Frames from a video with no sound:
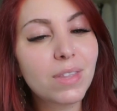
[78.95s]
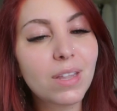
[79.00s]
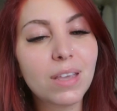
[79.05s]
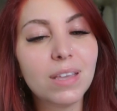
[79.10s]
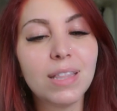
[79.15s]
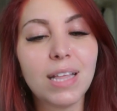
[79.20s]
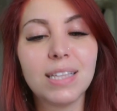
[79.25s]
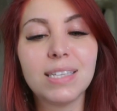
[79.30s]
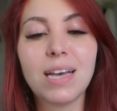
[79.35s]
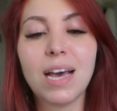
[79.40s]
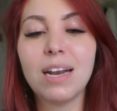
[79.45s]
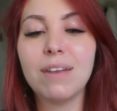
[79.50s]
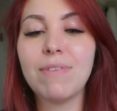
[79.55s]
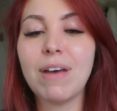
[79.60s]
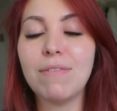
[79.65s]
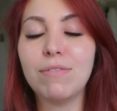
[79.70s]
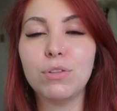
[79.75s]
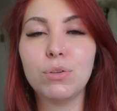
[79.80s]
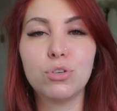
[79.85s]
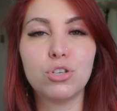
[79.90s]
that's kind of
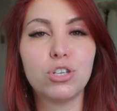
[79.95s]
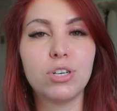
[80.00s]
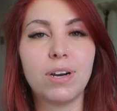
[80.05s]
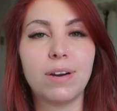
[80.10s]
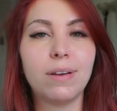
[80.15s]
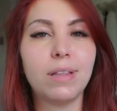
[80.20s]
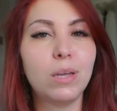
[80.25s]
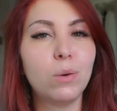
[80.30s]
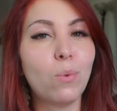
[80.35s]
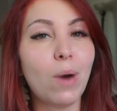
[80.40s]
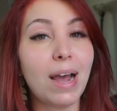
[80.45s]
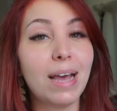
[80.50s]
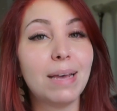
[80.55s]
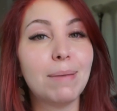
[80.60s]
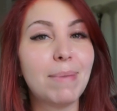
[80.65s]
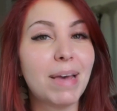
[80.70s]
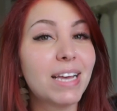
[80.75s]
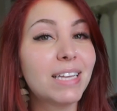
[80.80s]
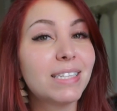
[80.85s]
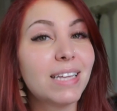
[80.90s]
evolutionarily why
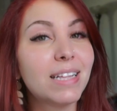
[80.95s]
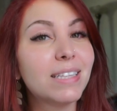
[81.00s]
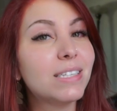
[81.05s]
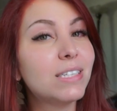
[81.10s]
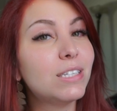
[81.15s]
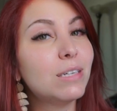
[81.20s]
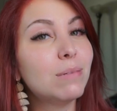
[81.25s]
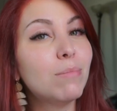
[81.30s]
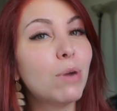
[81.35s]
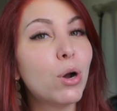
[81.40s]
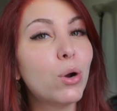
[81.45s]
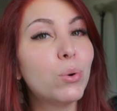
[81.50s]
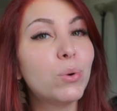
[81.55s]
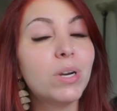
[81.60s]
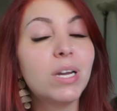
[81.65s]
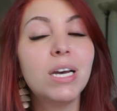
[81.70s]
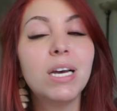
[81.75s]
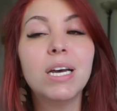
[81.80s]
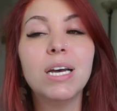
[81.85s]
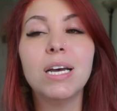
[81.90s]
it makes sense to
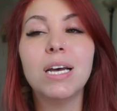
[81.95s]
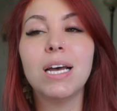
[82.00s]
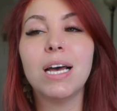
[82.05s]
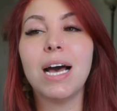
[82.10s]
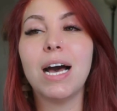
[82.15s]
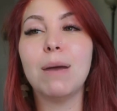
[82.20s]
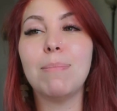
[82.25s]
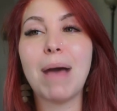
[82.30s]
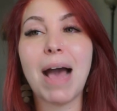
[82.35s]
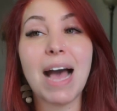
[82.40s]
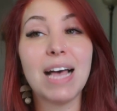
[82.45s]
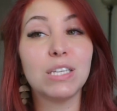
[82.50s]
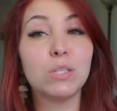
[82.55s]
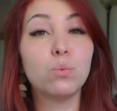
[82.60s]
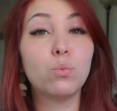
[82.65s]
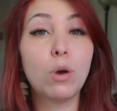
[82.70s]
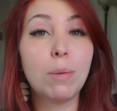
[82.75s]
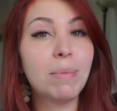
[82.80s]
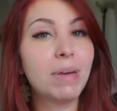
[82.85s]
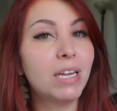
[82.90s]
moan as
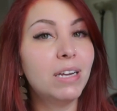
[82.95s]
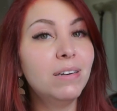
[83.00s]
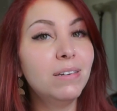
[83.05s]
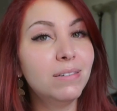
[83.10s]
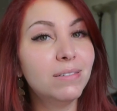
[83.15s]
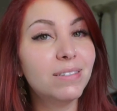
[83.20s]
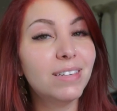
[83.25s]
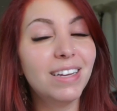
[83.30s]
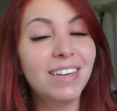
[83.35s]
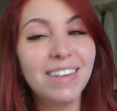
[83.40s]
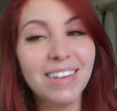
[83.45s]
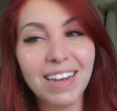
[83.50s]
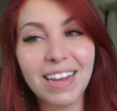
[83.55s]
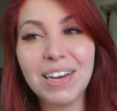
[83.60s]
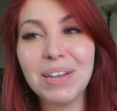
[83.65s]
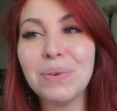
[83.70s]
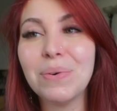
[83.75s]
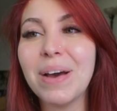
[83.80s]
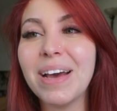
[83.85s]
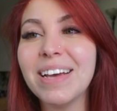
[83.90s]
women
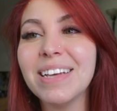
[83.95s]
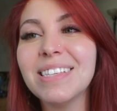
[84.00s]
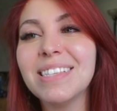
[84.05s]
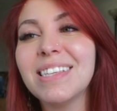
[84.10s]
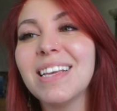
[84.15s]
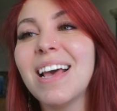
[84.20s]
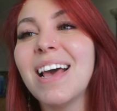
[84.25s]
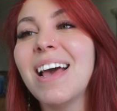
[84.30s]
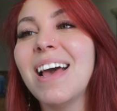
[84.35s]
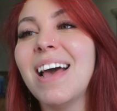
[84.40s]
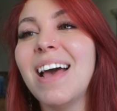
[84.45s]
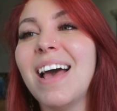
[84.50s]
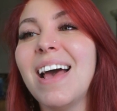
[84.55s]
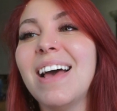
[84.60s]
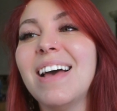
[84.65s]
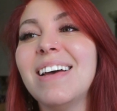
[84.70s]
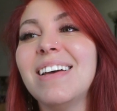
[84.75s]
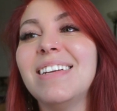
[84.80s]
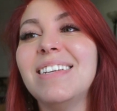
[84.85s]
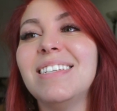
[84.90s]
anyways.
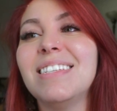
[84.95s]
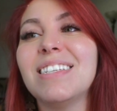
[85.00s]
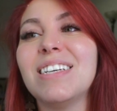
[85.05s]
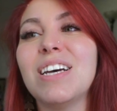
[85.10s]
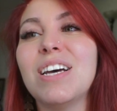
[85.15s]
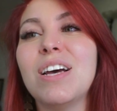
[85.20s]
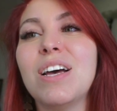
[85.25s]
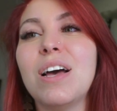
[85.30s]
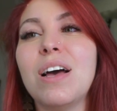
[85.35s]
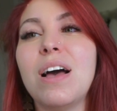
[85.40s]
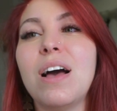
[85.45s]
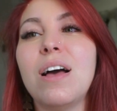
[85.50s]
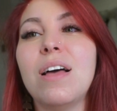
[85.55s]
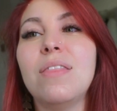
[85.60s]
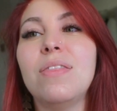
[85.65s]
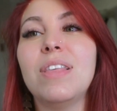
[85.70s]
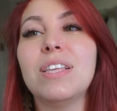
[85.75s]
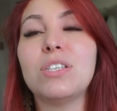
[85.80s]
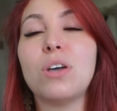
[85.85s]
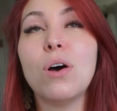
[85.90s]
And
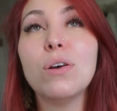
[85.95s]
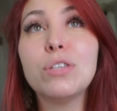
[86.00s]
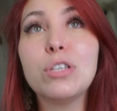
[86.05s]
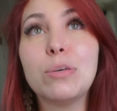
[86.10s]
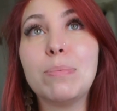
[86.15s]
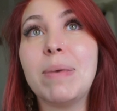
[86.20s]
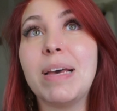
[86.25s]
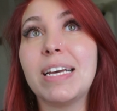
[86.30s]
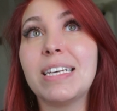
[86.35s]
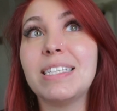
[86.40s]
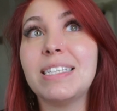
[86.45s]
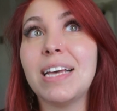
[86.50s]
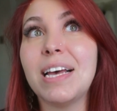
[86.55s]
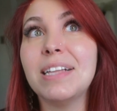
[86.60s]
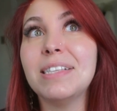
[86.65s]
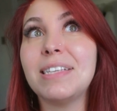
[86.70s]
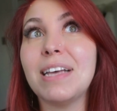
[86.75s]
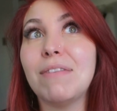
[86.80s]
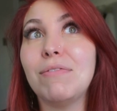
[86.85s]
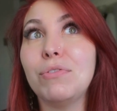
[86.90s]
this also makes
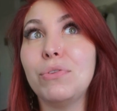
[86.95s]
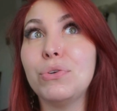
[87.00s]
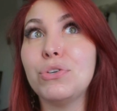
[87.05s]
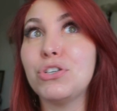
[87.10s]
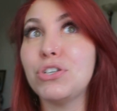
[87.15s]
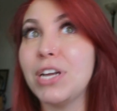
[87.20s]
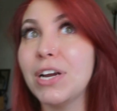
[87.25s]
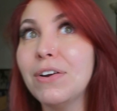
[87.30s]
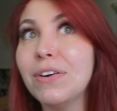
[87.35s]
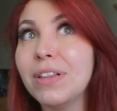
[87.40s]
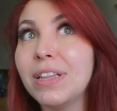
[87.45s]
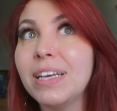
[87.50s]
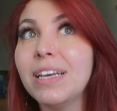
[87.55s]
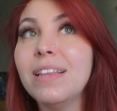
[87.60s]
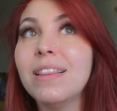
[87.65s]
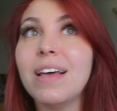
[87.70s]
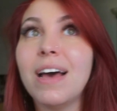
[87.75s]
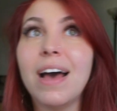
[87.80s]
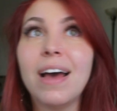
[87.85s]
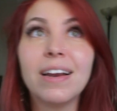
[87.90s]
sense evolutionarily
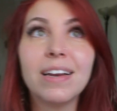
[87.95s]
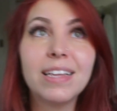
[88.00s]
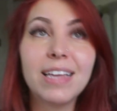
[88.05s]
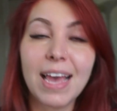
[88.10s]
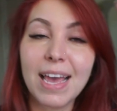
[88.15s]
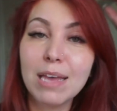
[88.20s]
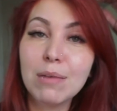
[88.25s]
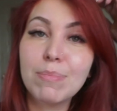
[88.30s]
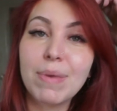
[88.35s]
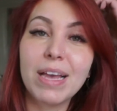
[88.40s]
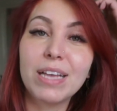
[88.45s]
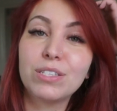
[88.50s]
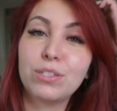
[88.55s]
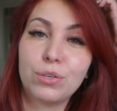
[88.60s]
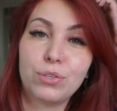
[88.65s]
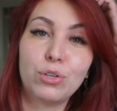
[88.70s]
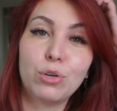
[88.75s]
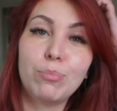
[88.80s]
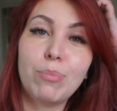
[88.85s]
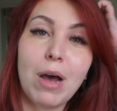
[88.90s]
that gangbangs are
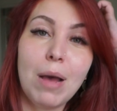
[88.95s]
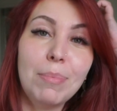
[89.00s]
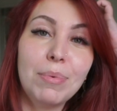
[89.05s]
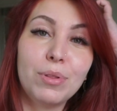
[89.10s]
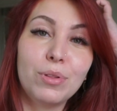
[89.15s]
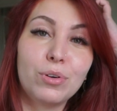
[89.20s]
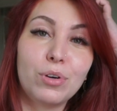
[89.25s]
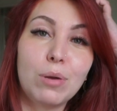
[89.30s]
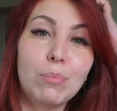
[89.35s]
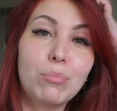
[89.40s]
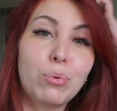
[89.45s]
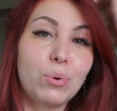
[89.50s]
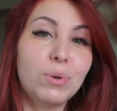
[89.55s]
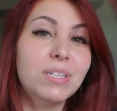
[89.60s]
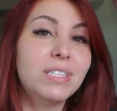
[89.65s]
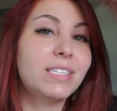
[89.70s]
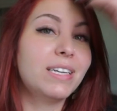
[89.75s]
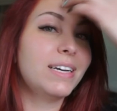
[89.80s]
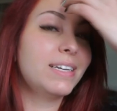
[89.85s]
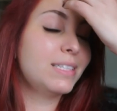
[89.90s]
so popular on porn
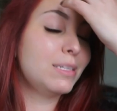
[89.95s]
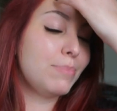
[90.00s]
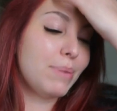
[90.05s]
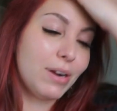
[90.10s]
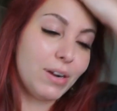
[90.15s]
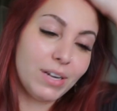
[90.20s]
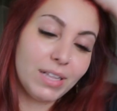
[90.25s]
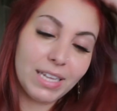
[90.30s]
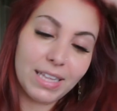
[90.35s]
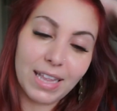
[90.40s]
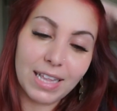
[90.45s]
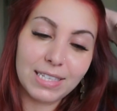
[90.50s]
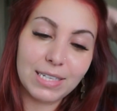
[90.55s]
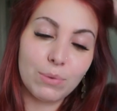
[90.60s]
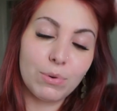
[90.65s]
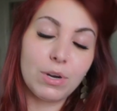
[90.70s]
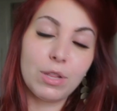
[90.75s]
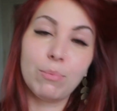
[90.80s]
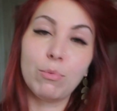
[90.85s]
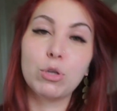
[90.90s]
sites. Apparently that's like
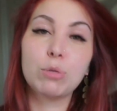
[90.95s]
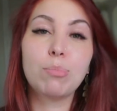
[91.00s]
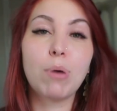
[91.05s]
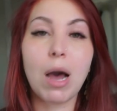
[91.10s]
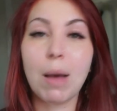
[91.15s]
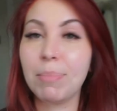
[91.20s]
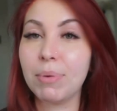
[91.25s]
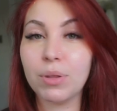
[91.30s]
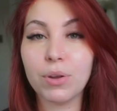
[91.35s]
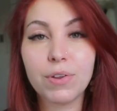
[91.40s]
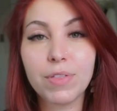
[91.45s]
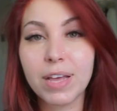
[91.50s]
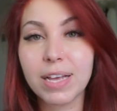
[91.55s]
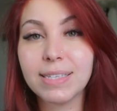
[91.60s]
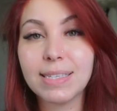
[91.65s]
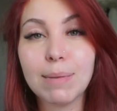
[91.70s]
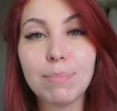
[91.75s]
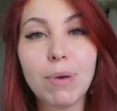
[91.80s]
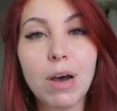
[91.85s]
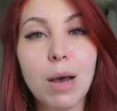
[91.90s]
one of the most popular
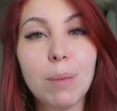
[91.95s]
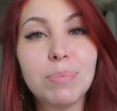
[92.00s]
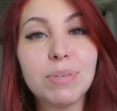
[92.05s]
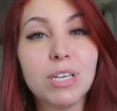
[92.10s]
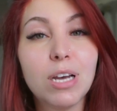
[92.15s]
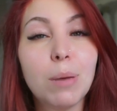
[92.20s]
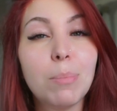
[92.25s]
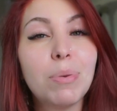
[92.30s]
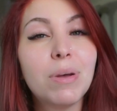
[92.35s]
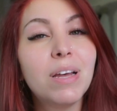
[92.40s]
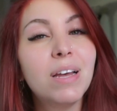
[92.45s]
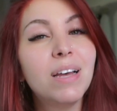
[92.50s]
things that pops up